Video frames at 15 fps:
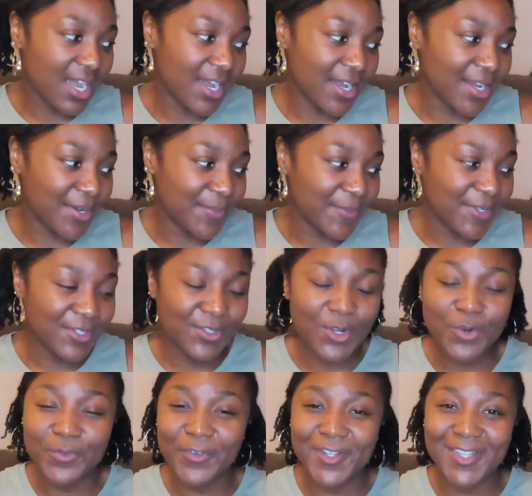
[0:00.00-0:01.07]

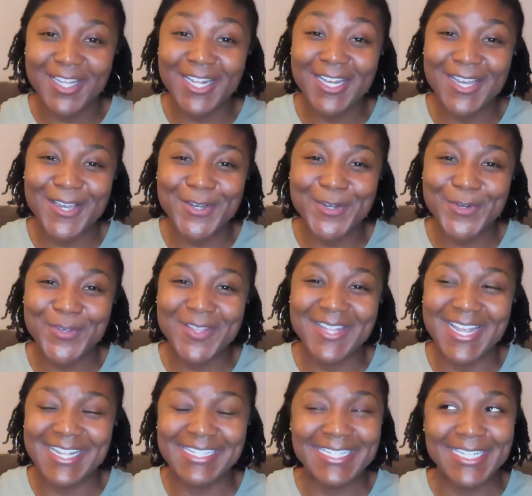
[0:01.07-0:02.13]
Don't really know.
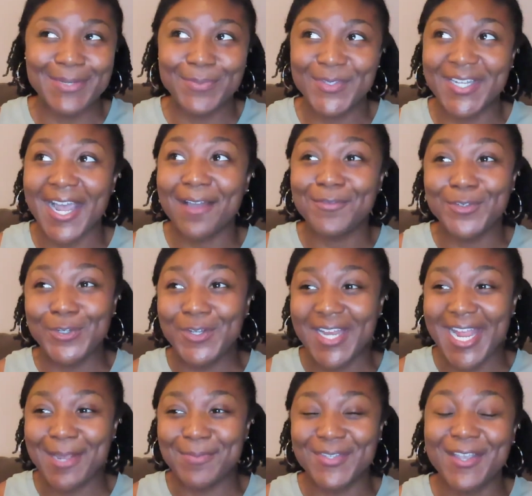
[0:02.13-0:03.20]
It seems to have two
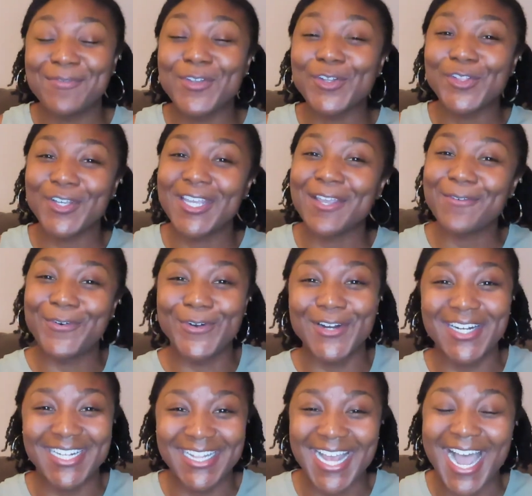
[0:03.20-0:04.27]
names. If you're looking for
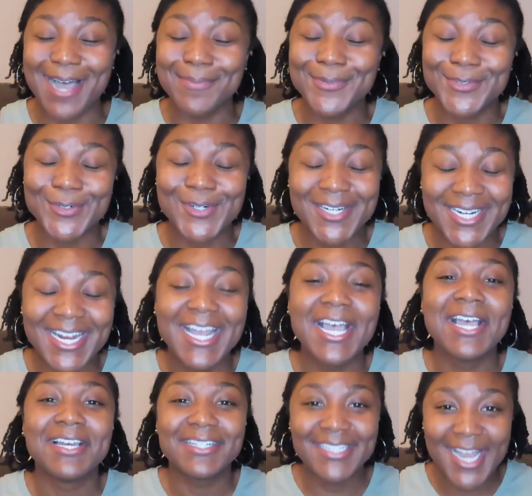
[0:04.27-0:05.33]
it in the App Store,
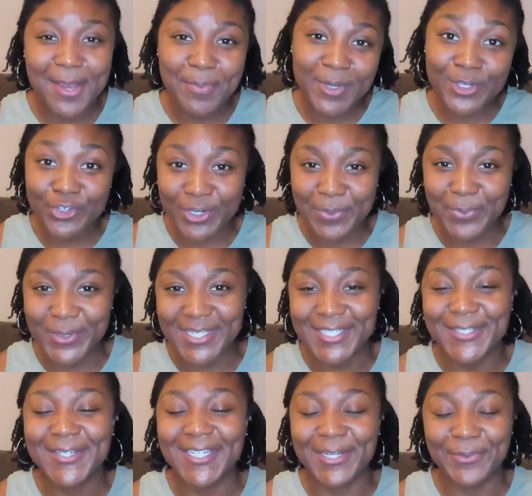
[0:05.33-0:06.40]
type in Trip
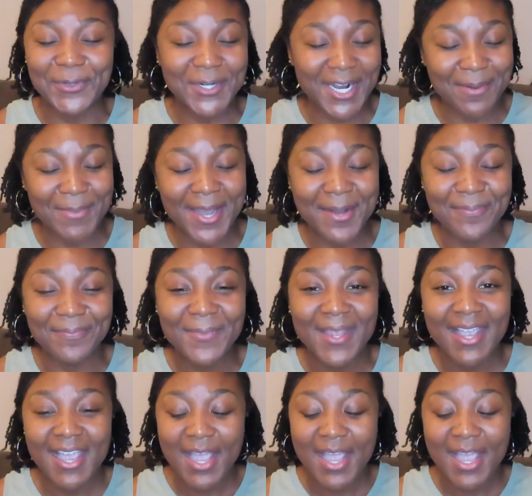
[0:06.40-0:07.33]
Whistle and it will come up.